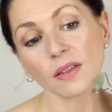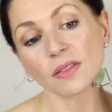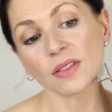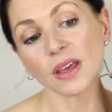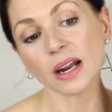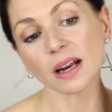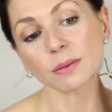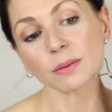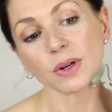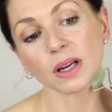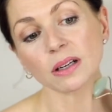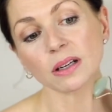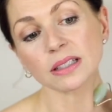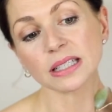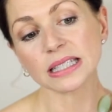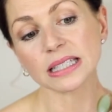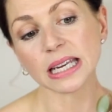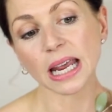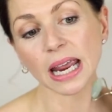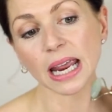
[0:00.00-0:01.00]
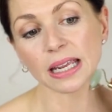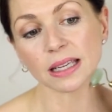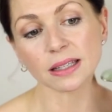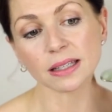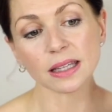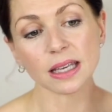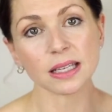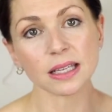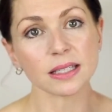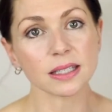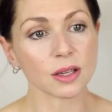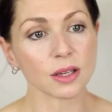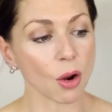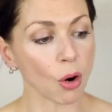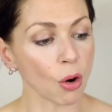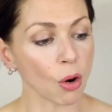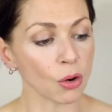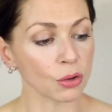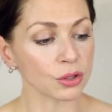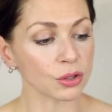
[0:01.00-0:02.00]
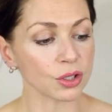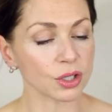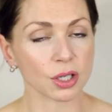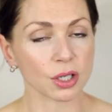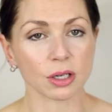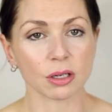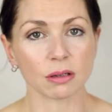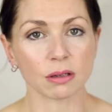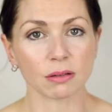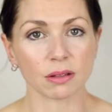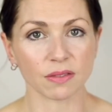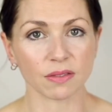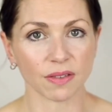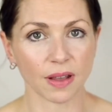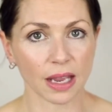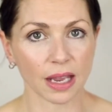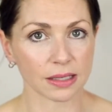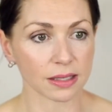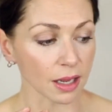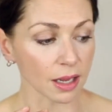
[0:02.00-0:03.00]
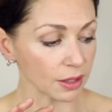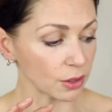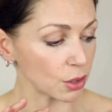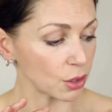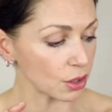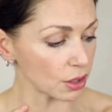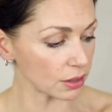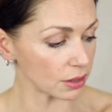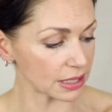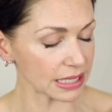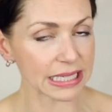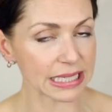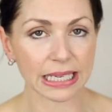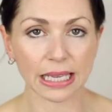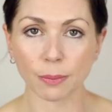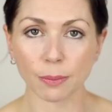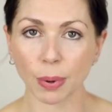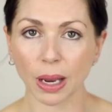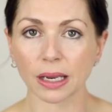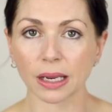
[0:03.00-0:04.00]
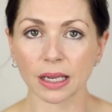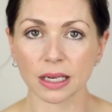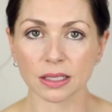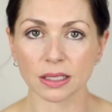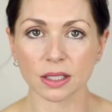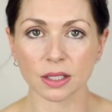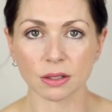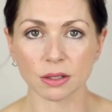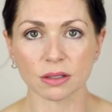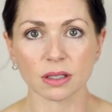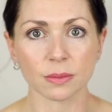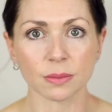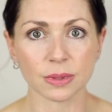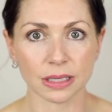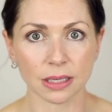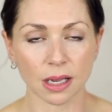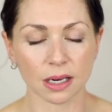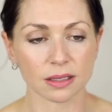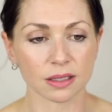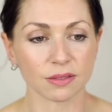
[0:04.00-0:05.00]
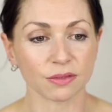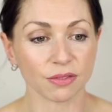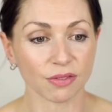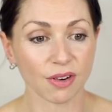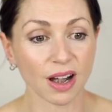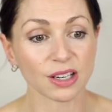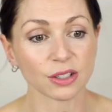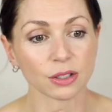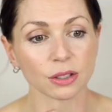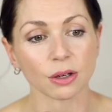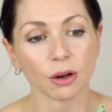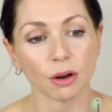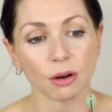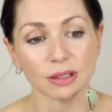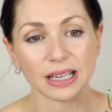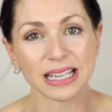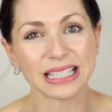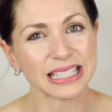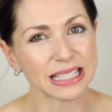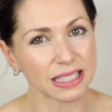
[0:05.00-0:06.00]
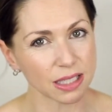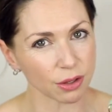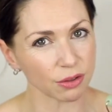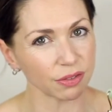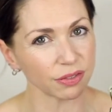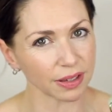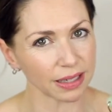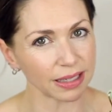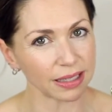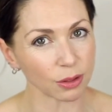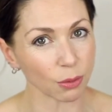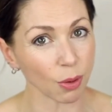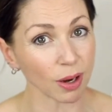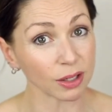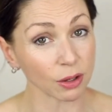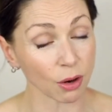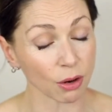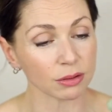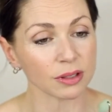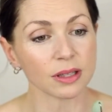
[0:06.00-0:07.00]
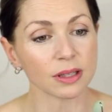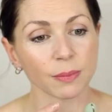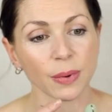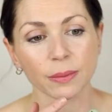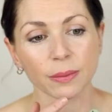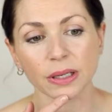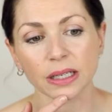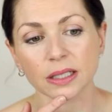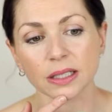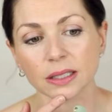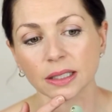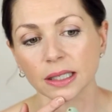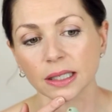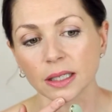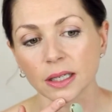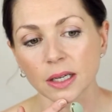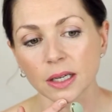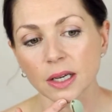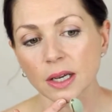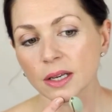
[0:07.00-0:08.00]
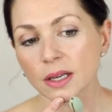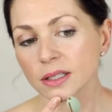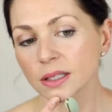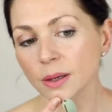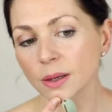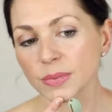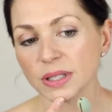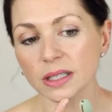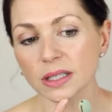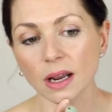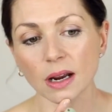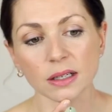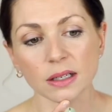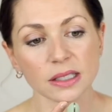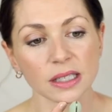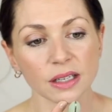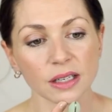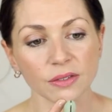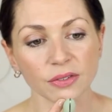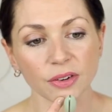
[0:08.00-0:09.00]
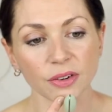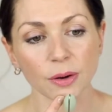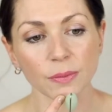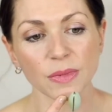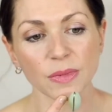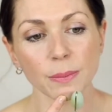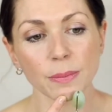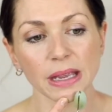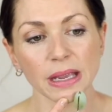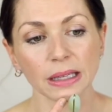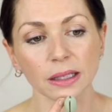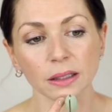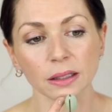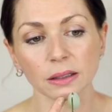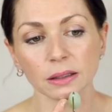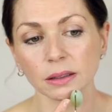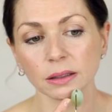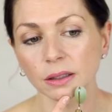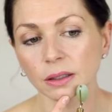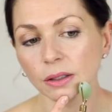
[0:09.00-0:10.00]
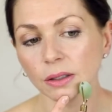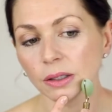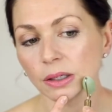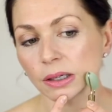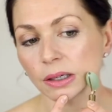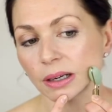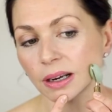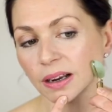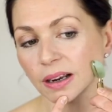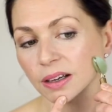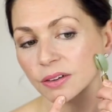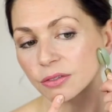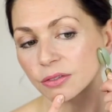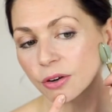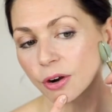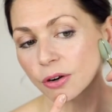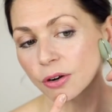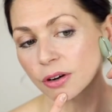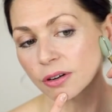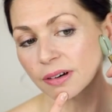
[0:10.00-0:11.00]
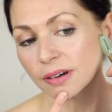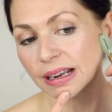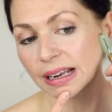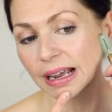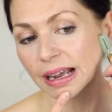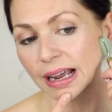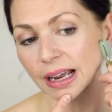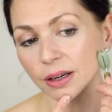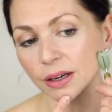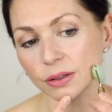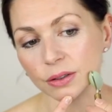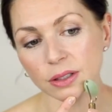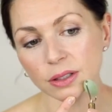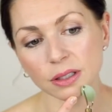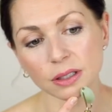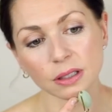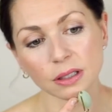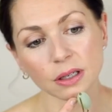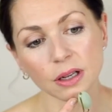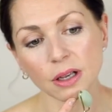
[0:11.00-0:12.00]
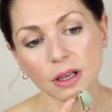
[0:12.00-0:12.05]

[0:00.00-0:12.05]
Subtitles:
Then I'm going to take this onto the face. I could stick it back into so it's nice and fresh and cold. It's still feeling quite cold at the moment actually. So I'm starting from the middle and rollering out.